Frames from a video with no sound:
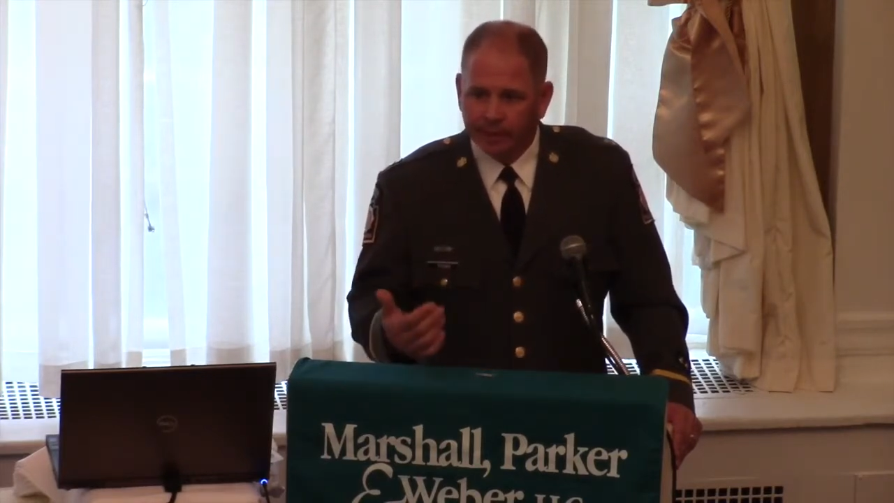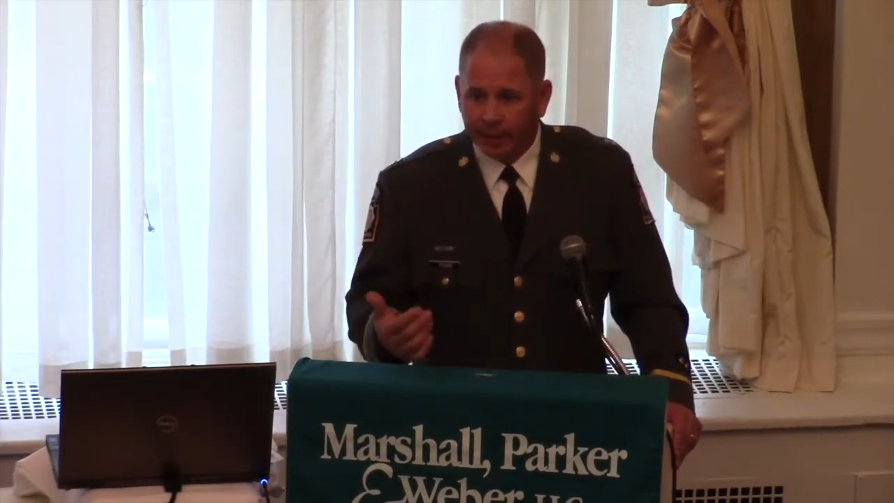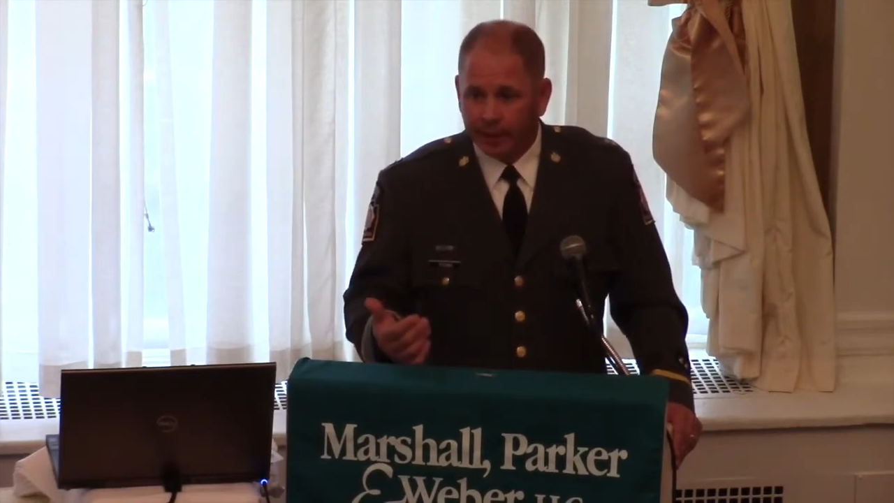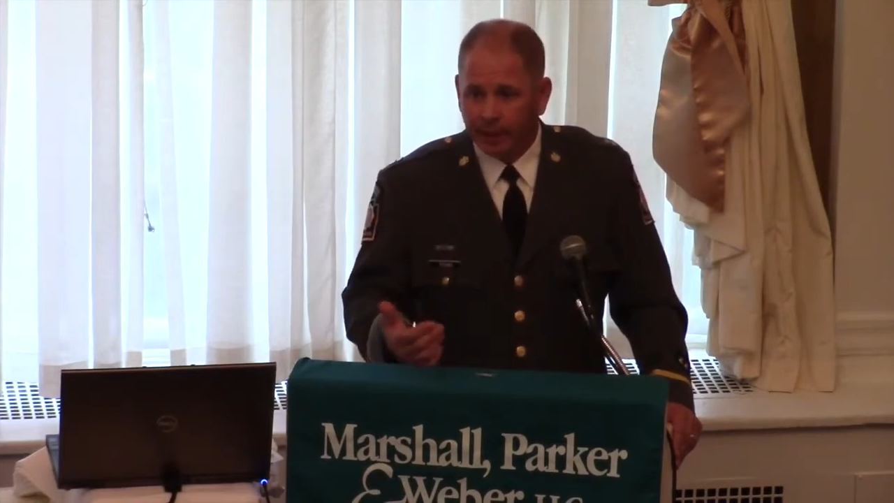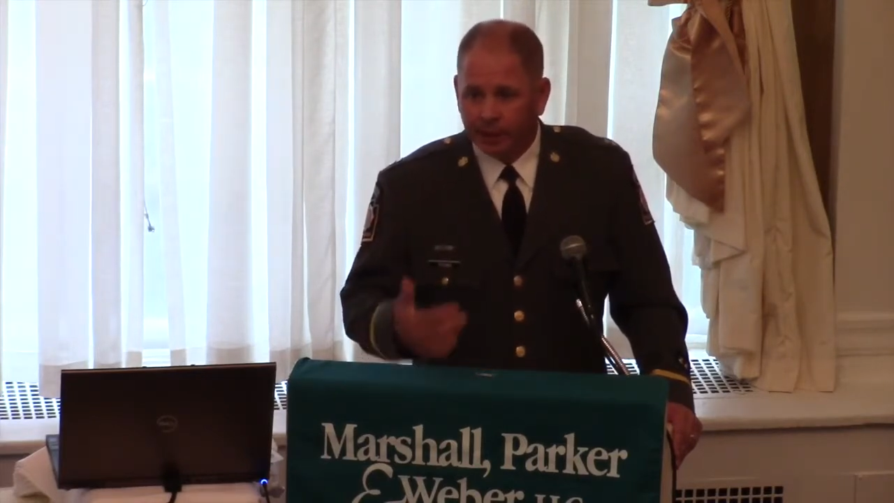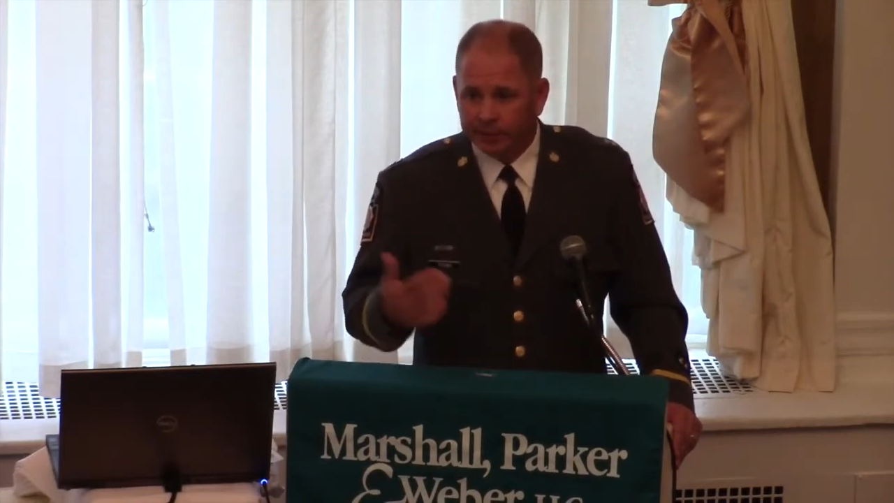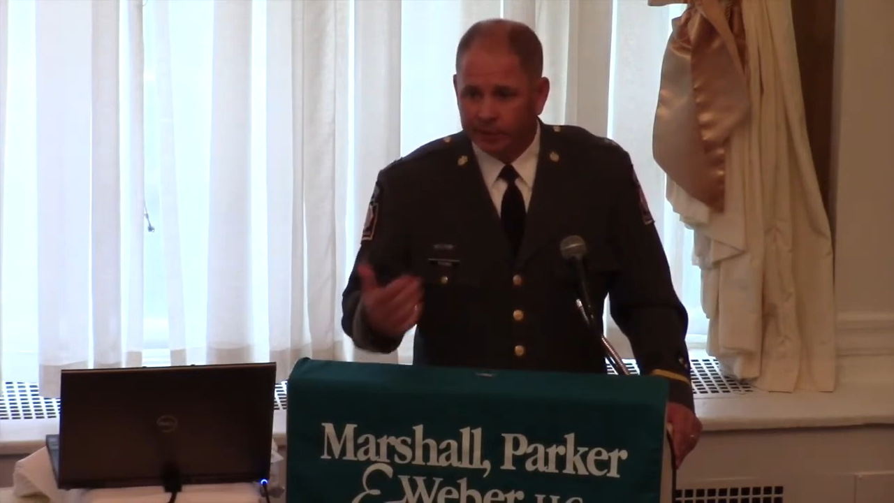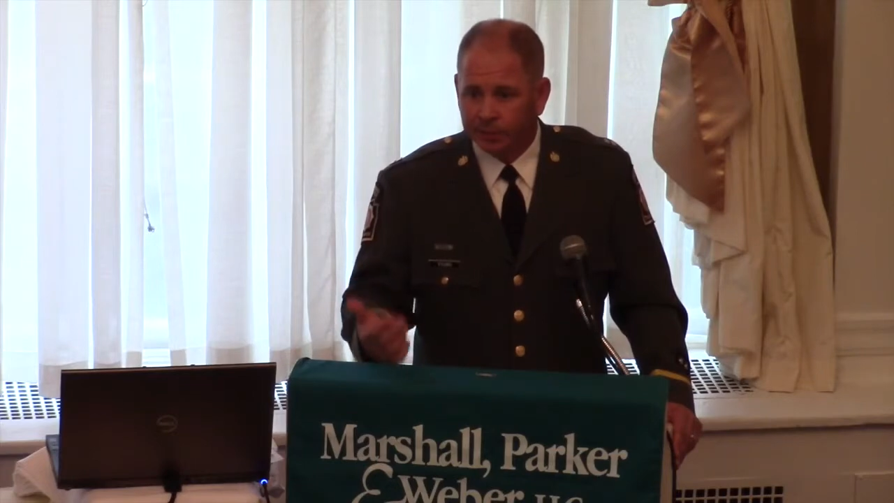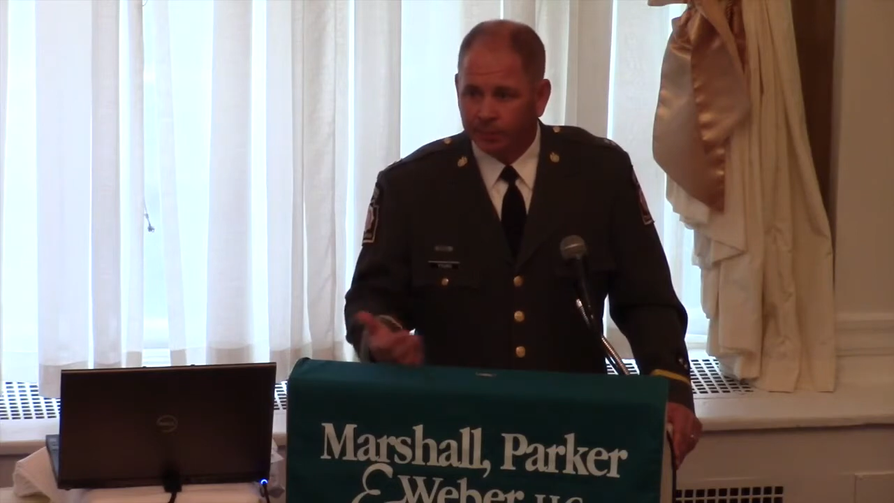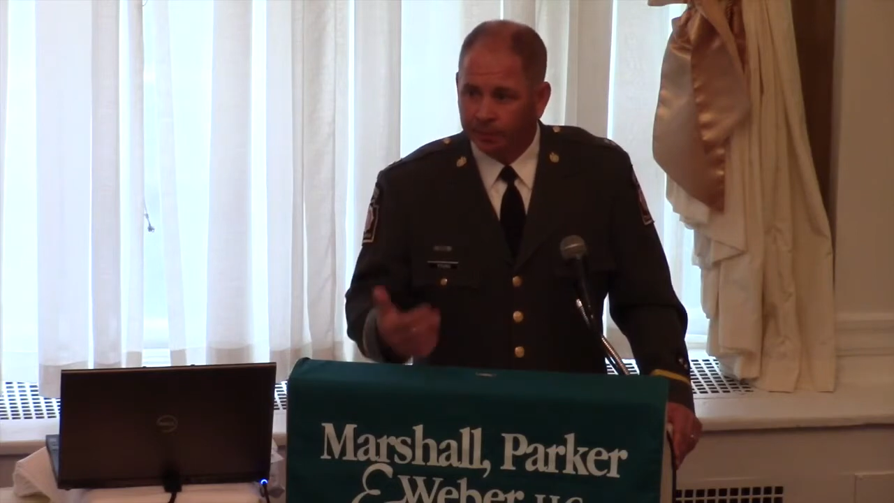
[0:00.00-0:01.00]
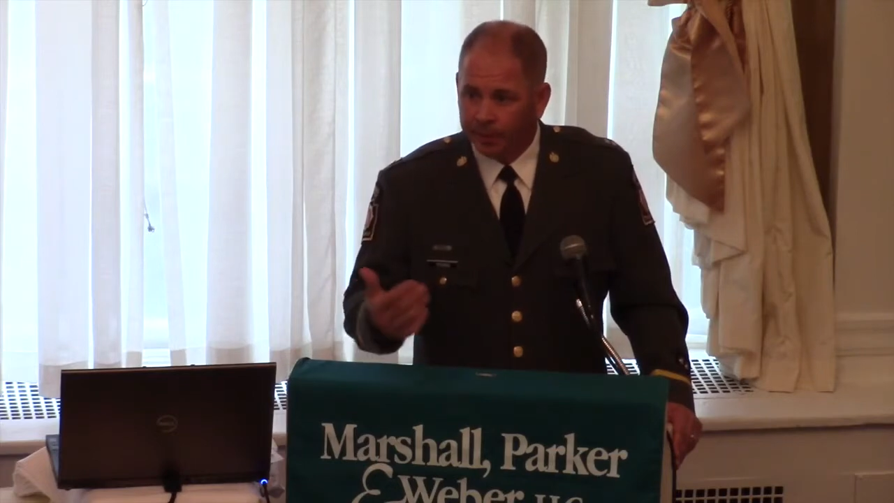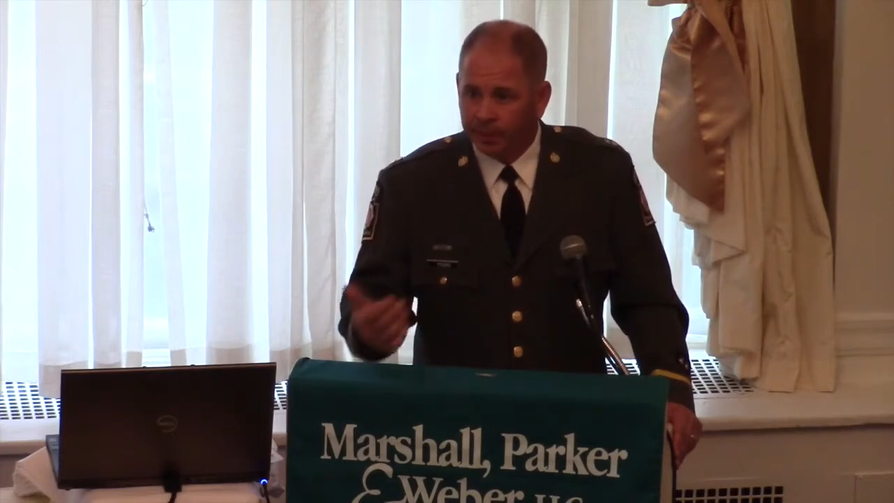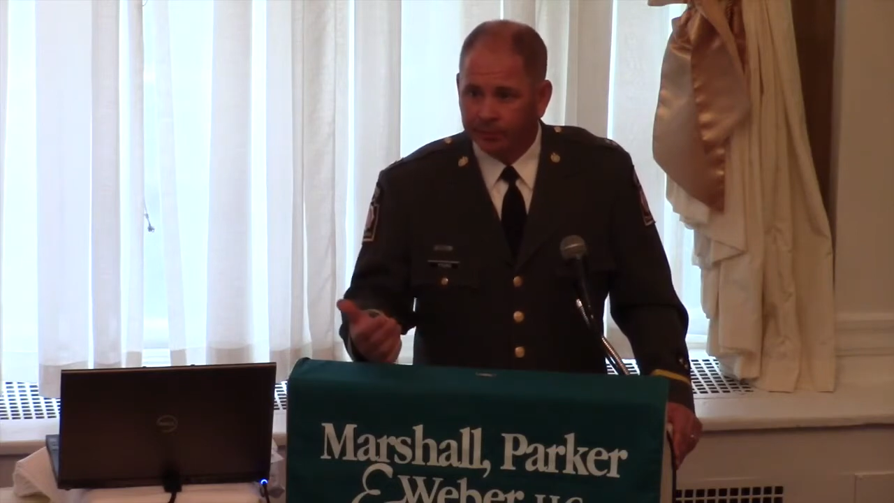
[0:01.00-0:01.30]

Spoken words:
hey, I've just been a